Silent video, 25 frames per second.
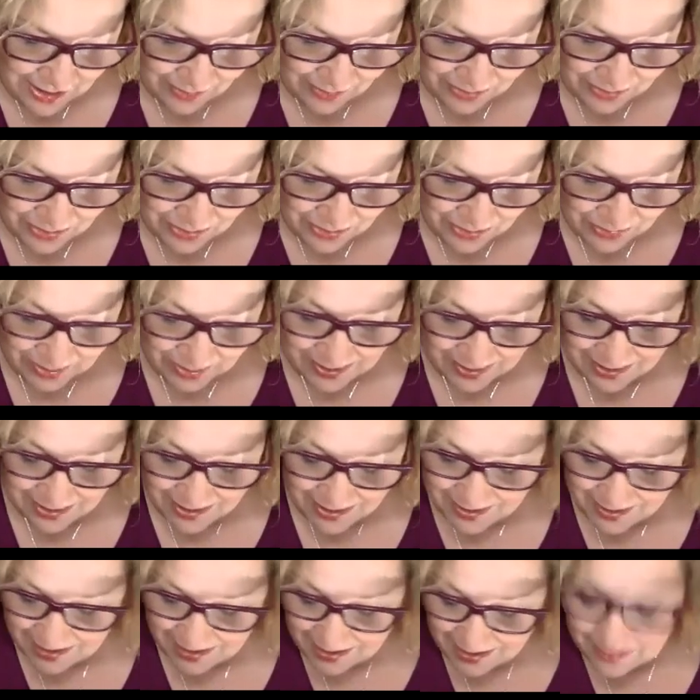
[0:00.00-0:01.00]
notice,
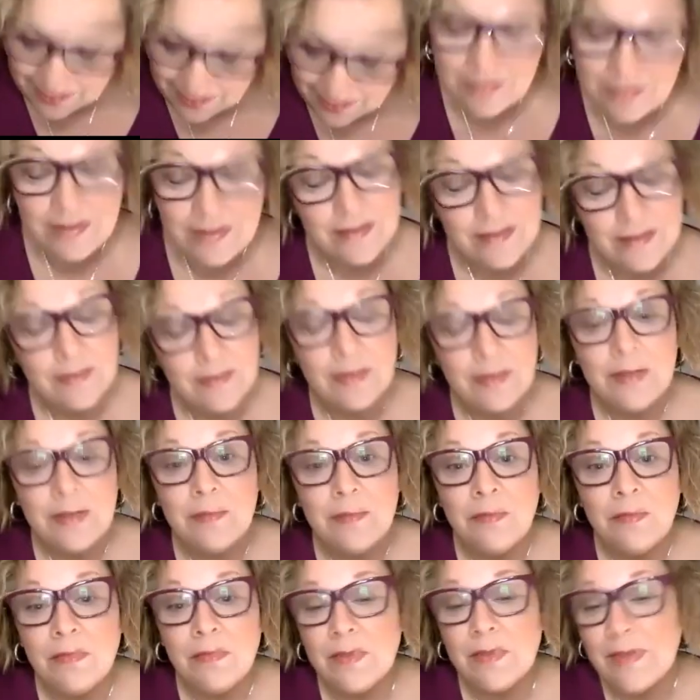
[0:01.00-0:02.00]
is it
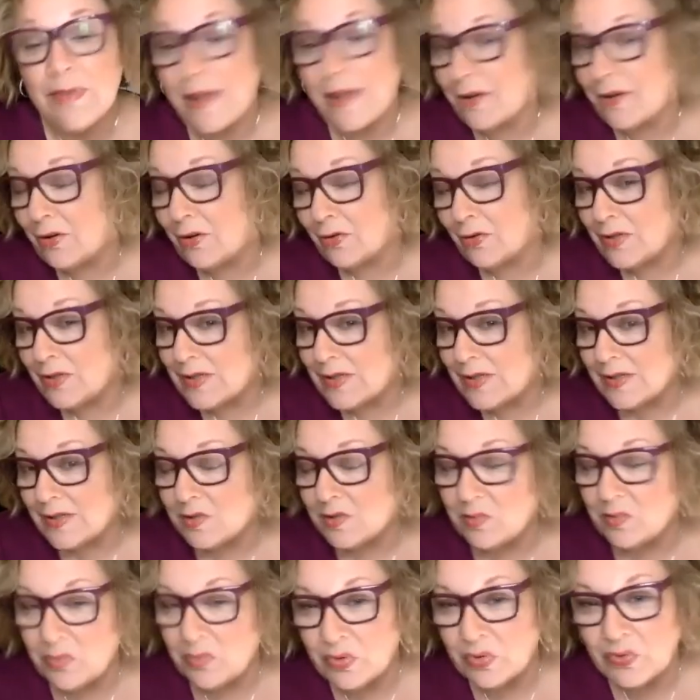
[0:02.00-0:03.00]
that crystal
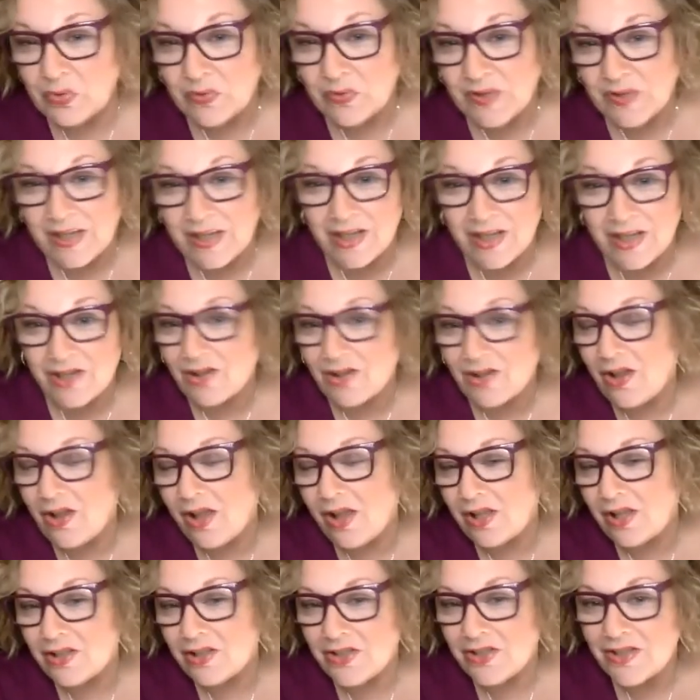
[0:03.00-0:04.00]
moving at
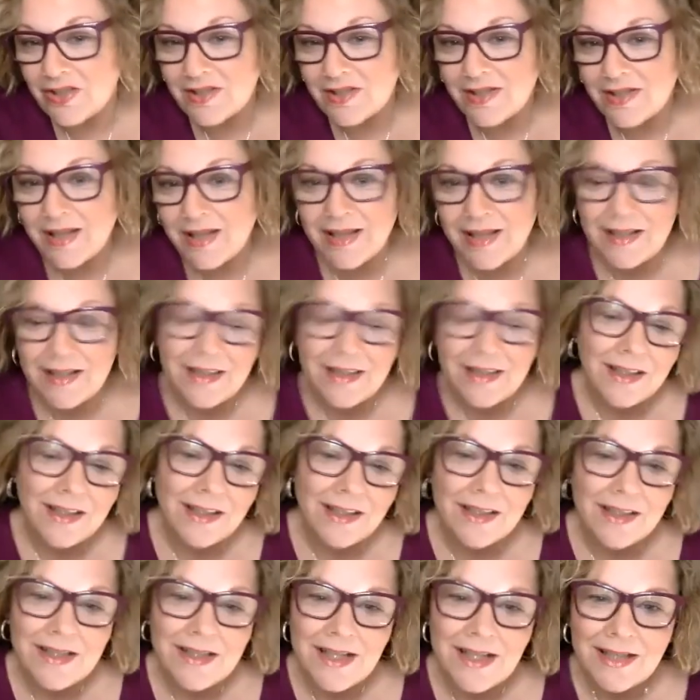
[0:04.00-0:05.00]
all? Just take a
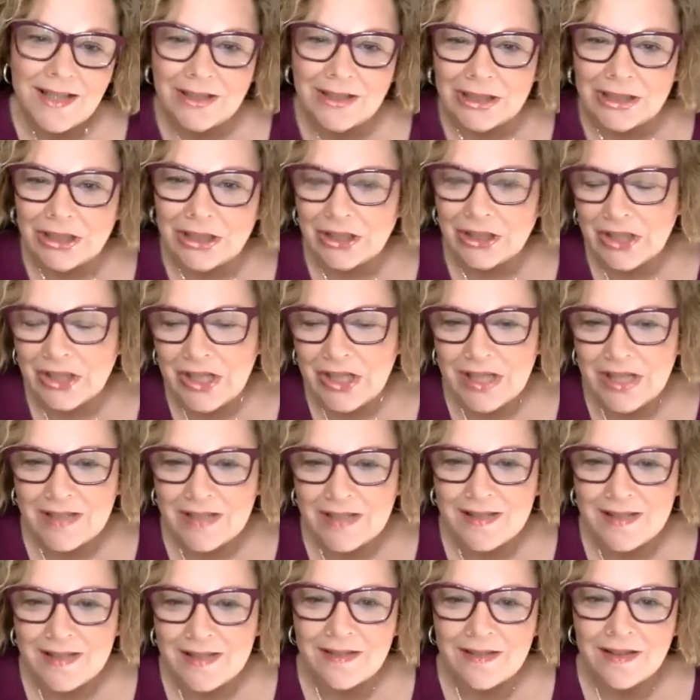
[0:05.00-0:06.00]
look
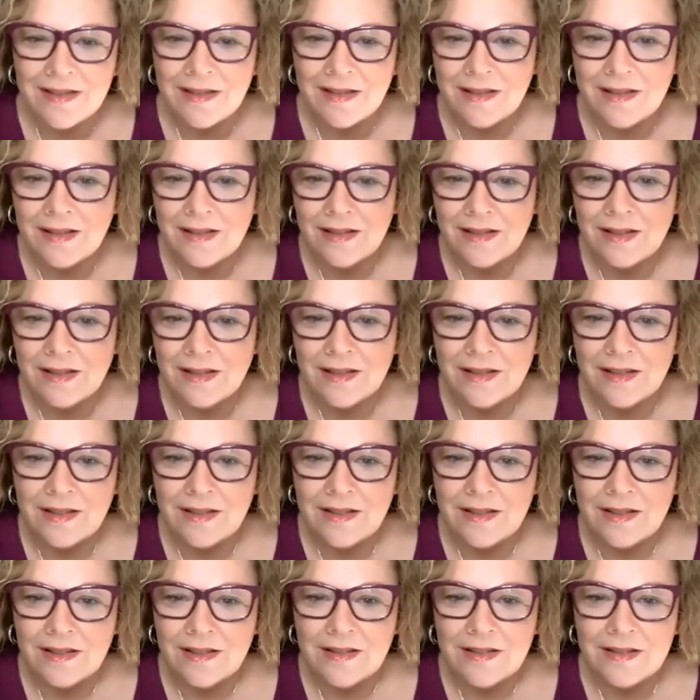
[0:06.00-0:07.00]
and
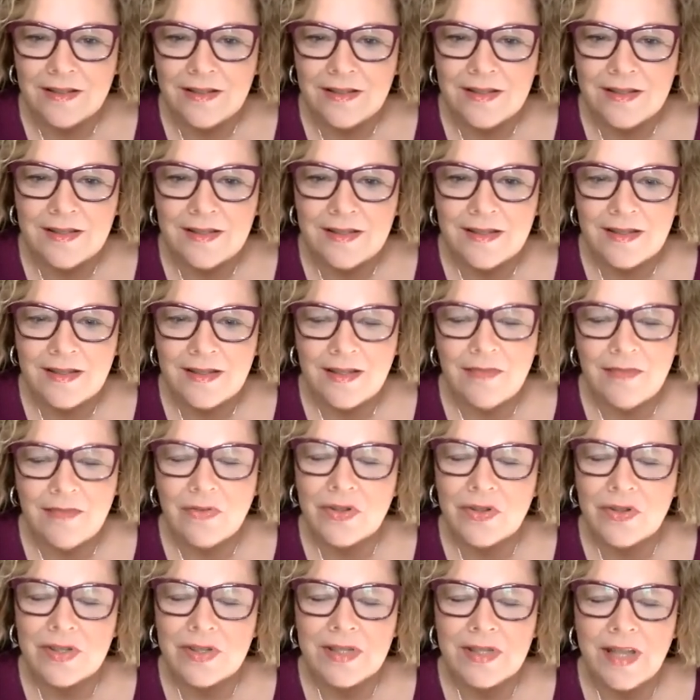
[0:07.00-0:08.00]
just see for
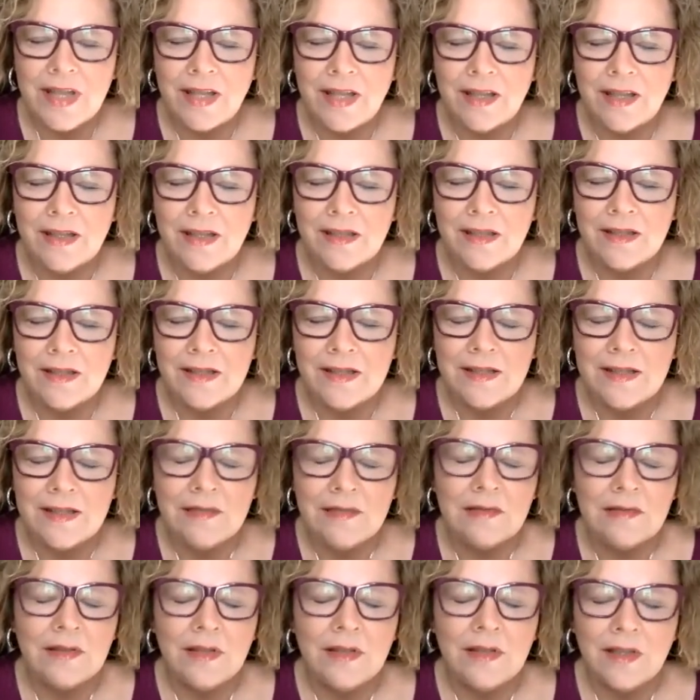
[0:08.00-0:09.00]
a second.
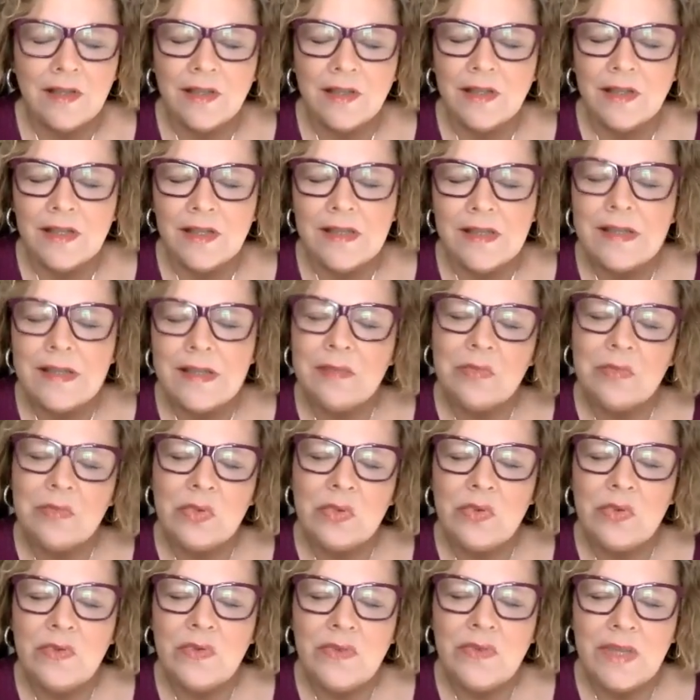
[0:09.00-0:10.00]
Is it
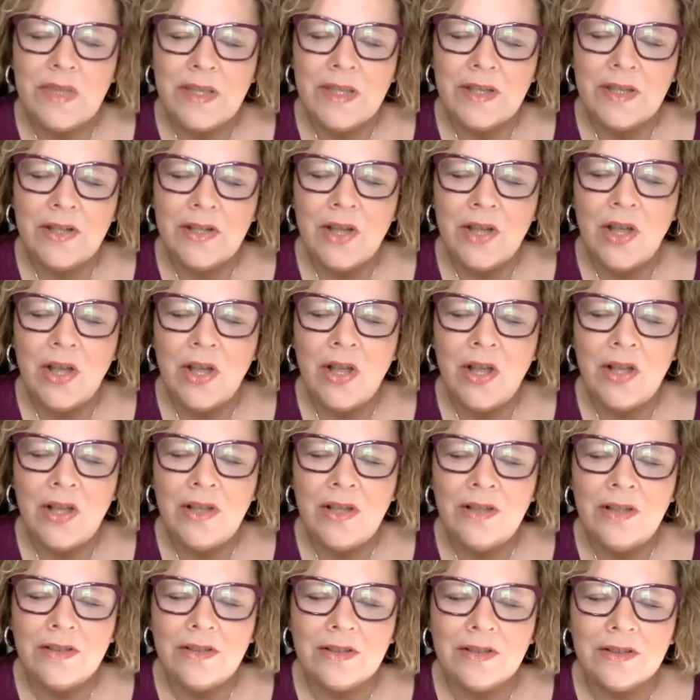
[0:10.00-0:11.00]
moving at
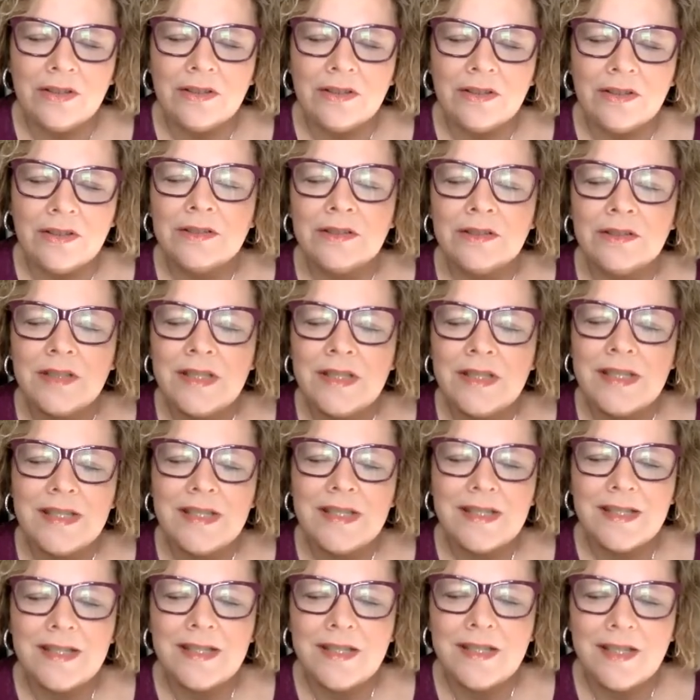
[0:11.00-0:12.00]
all? Is it
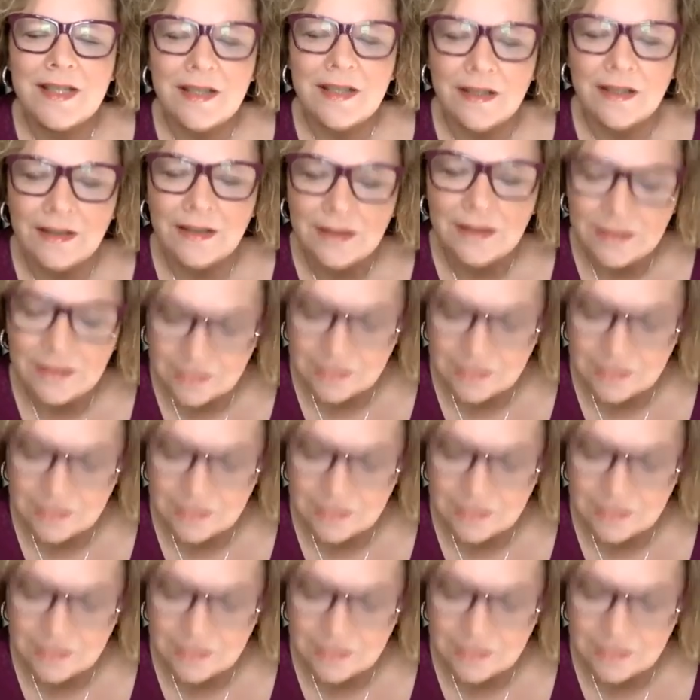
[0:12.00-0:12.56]
still?